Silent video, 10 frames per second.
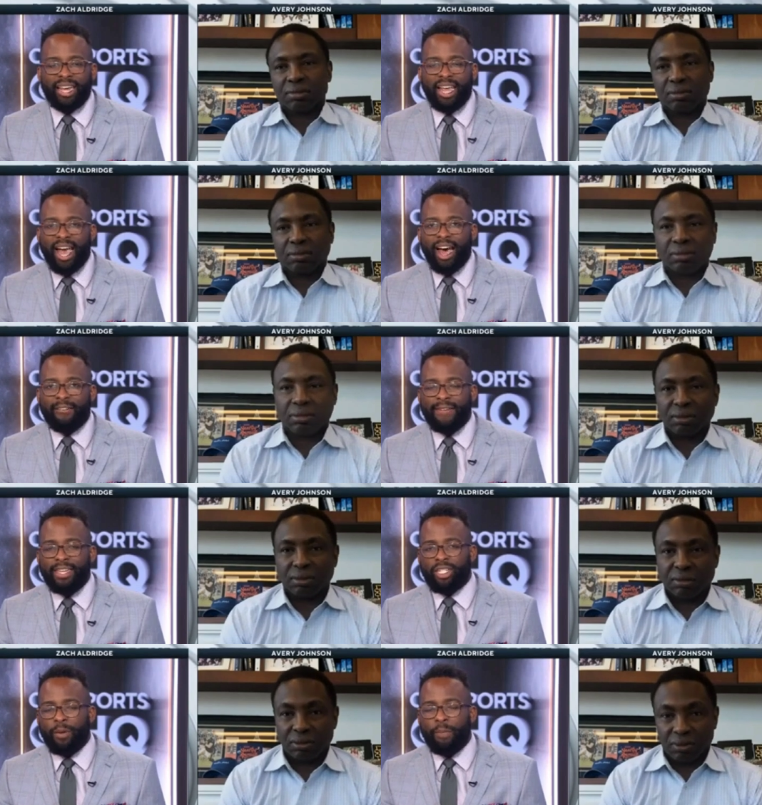Speaker 1: of his
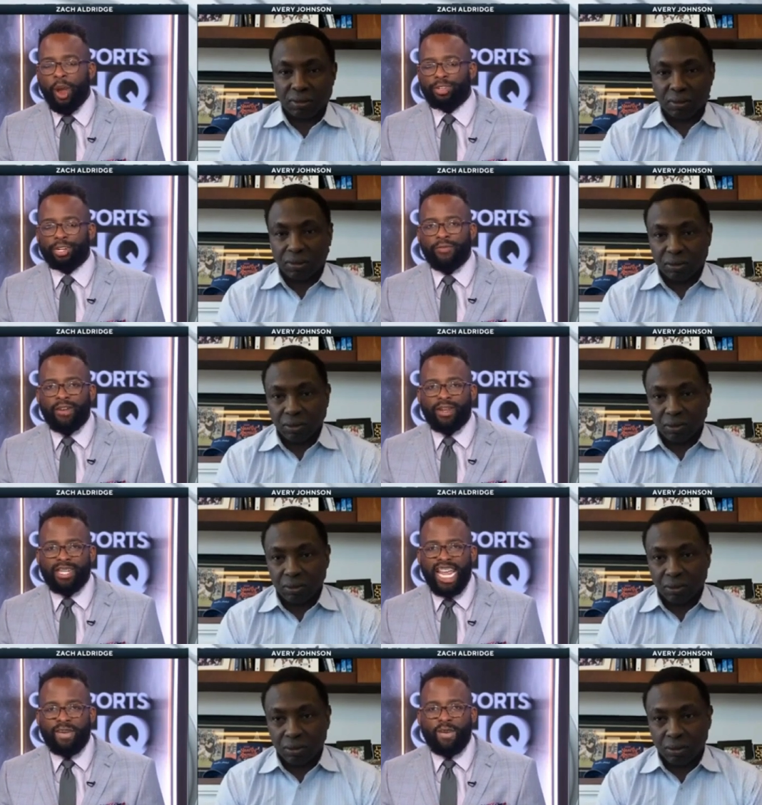departure from the
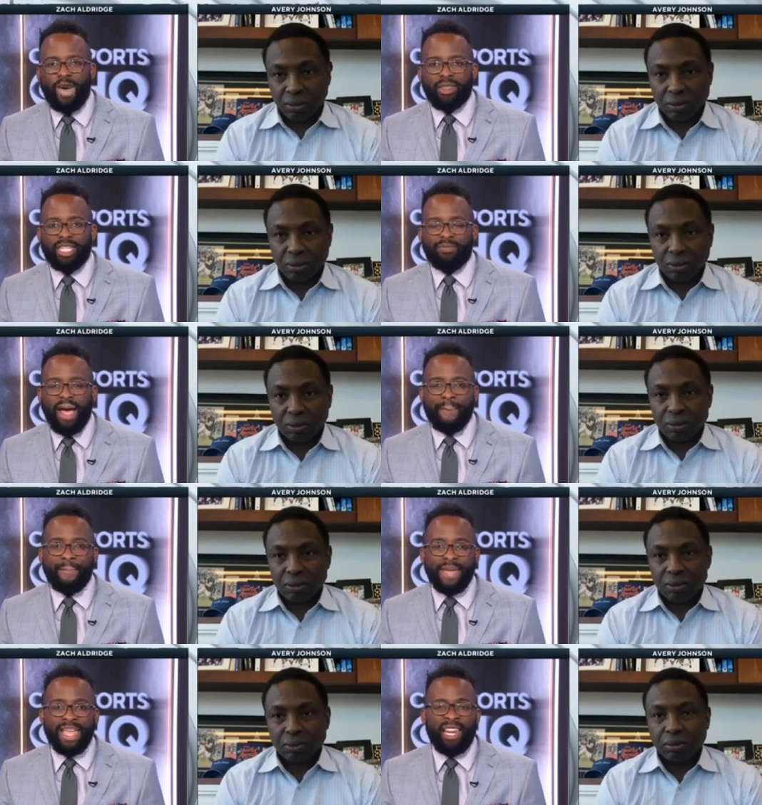team and what this might
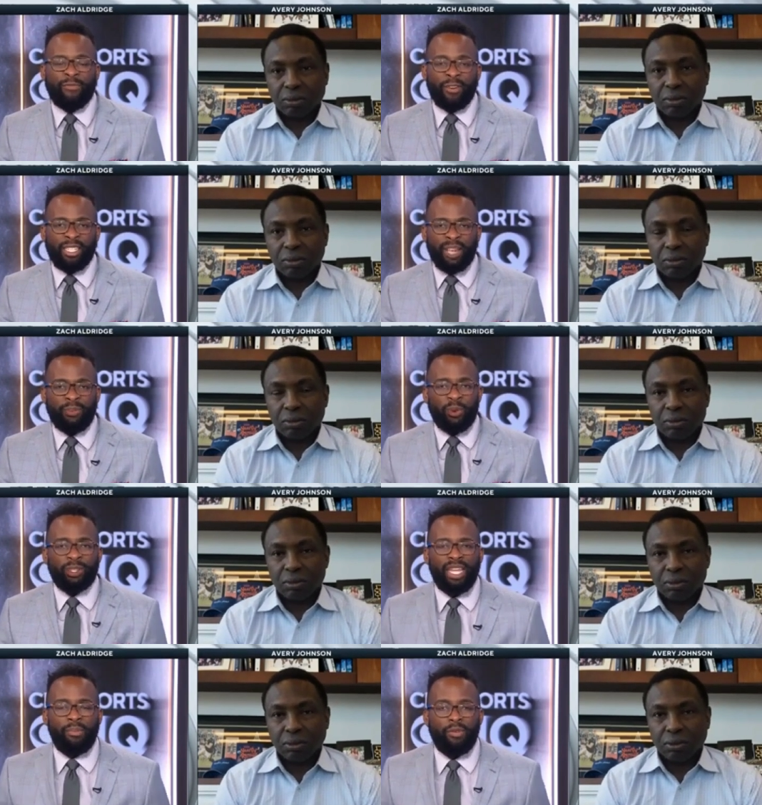mean for Team USA
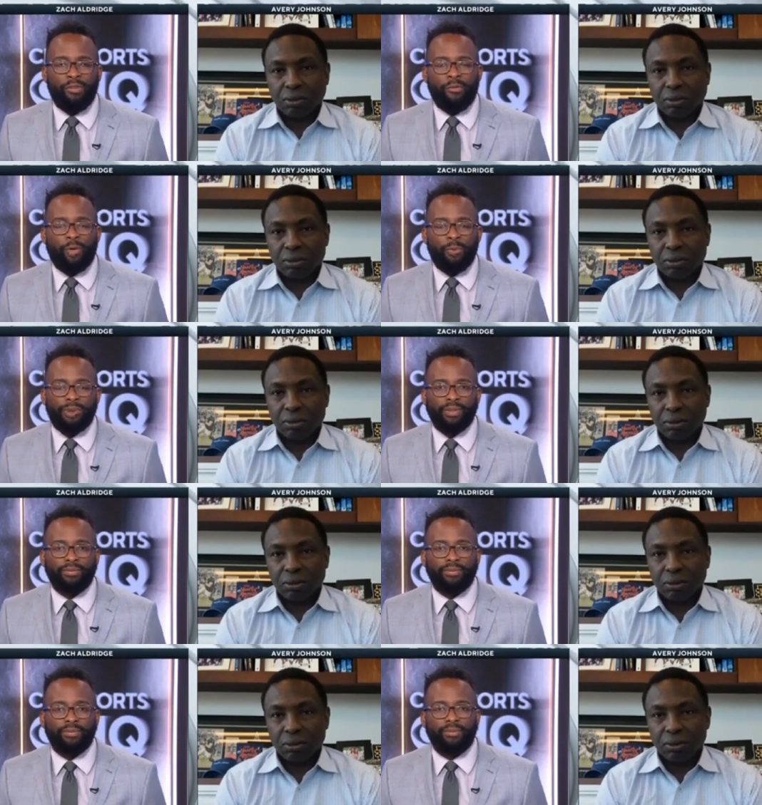moving forward.
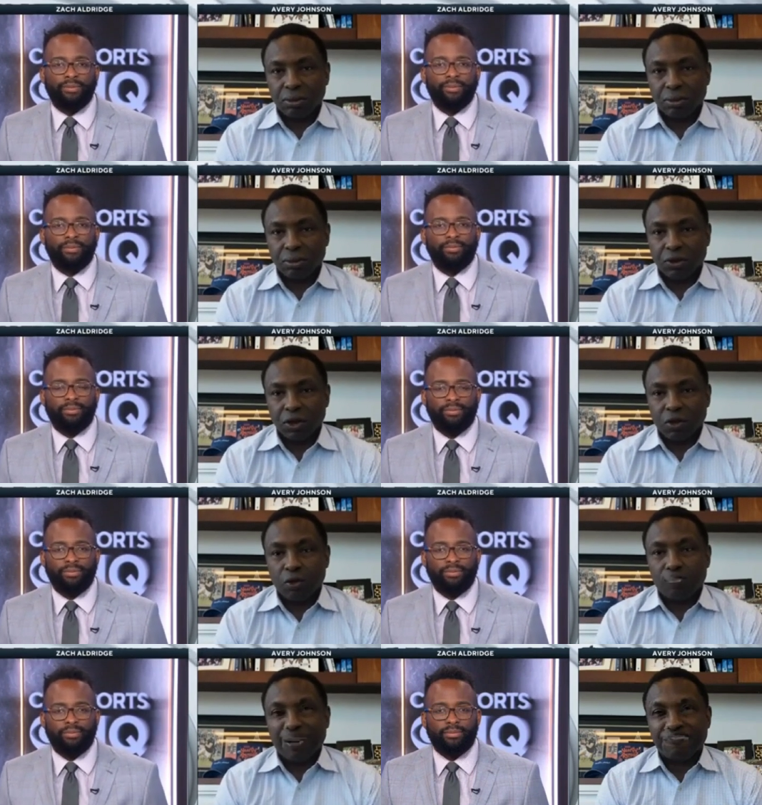
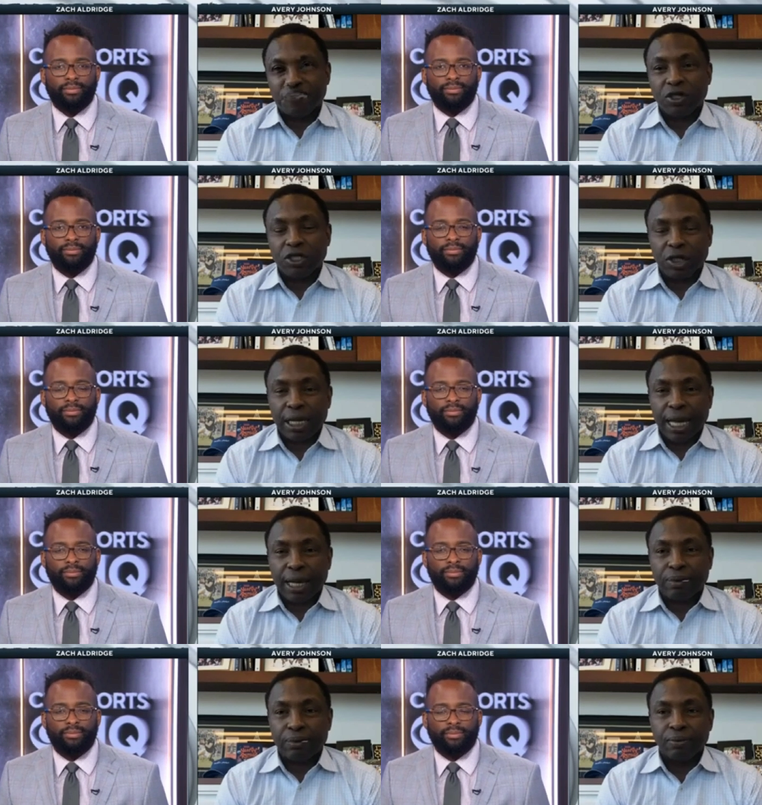
Speaker 2: Well, my first
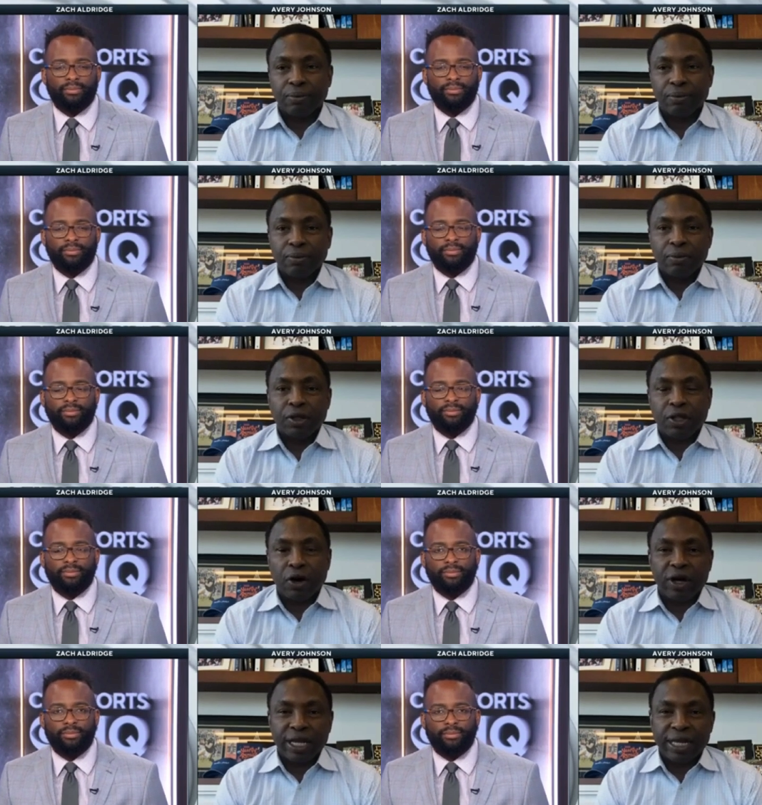
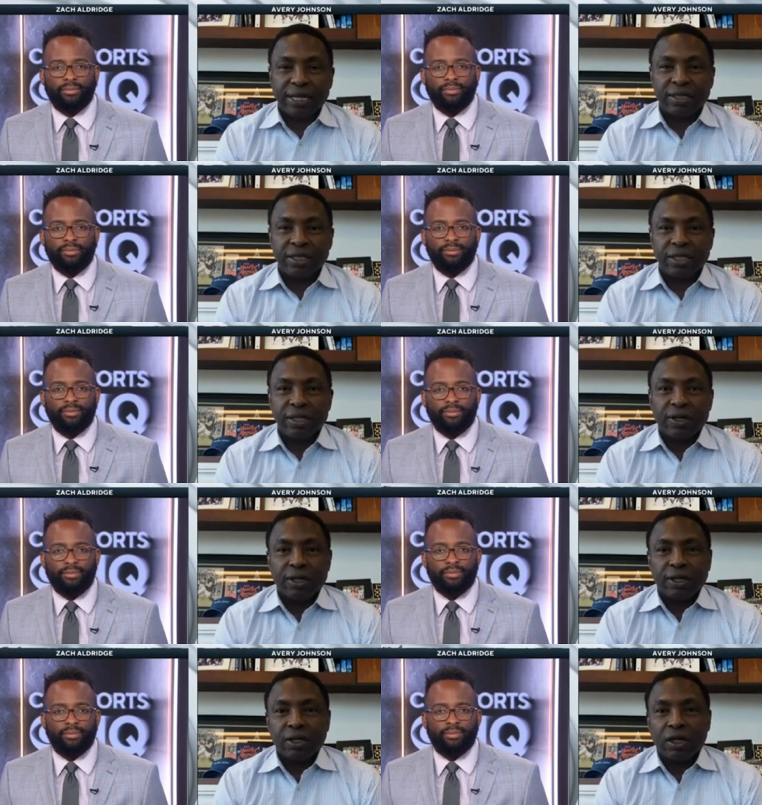thought is
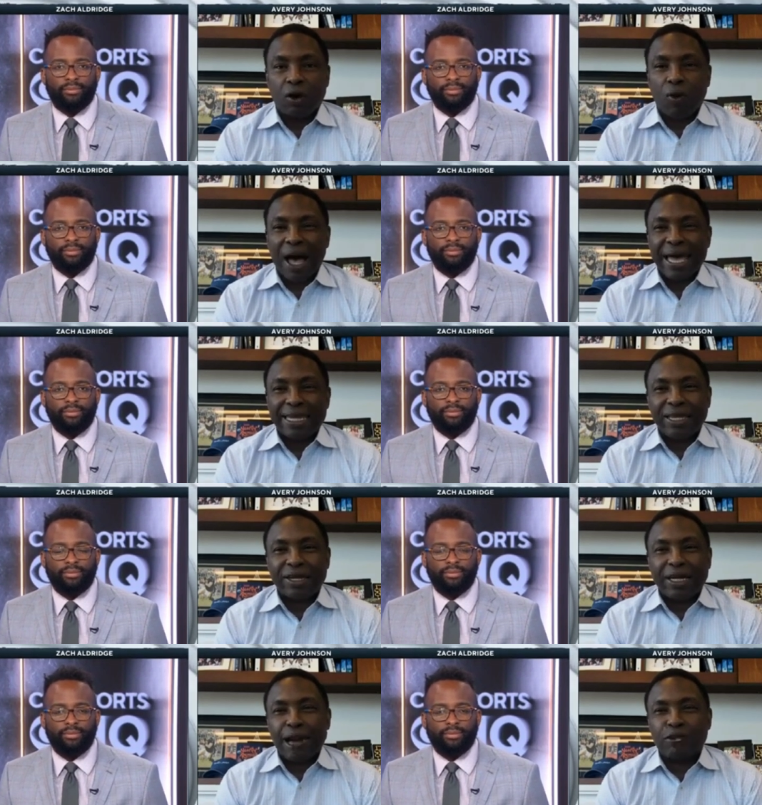Kawhi
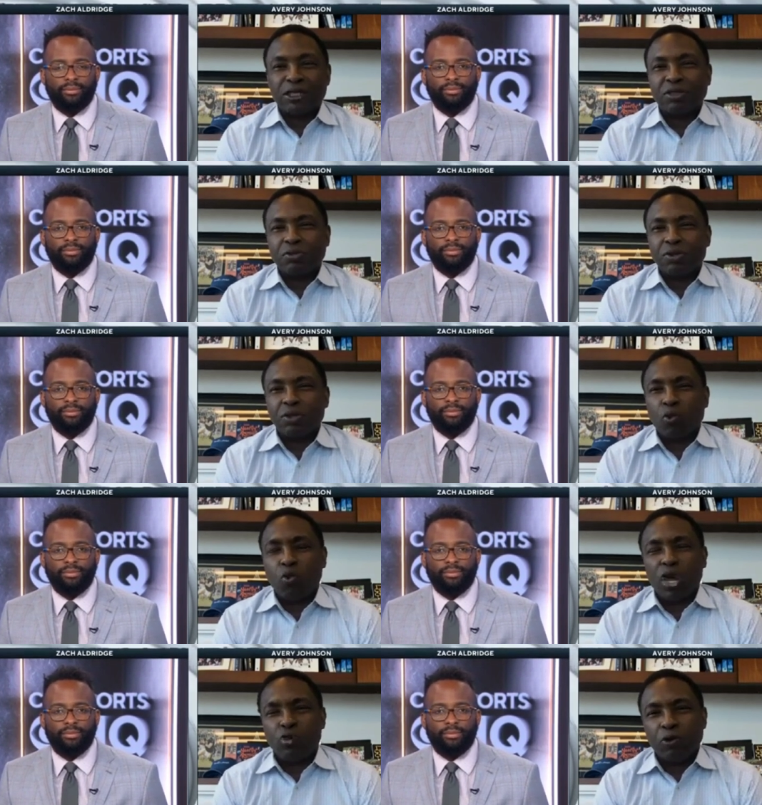Leonard. I was
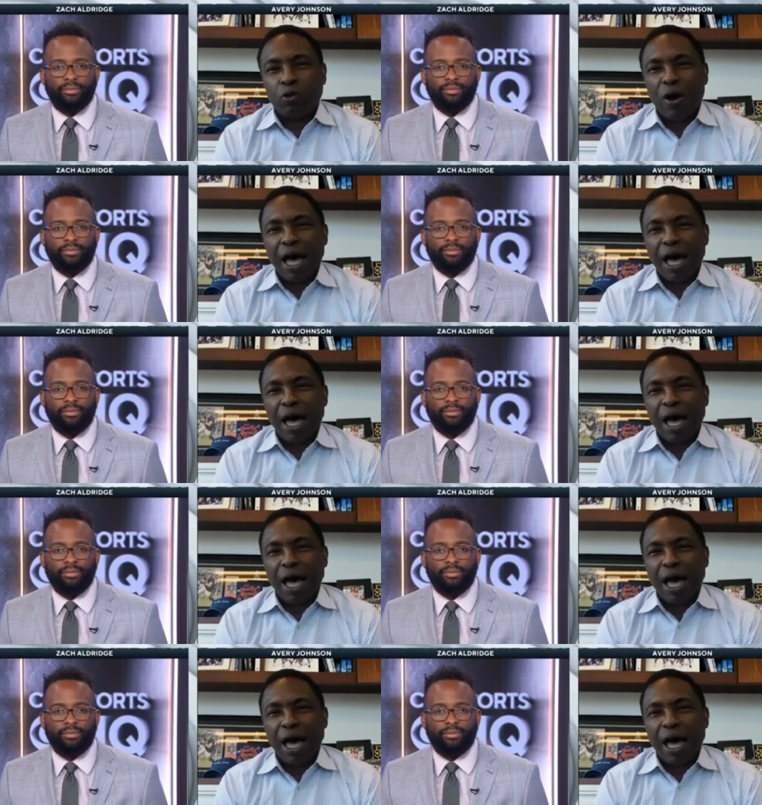wondering, why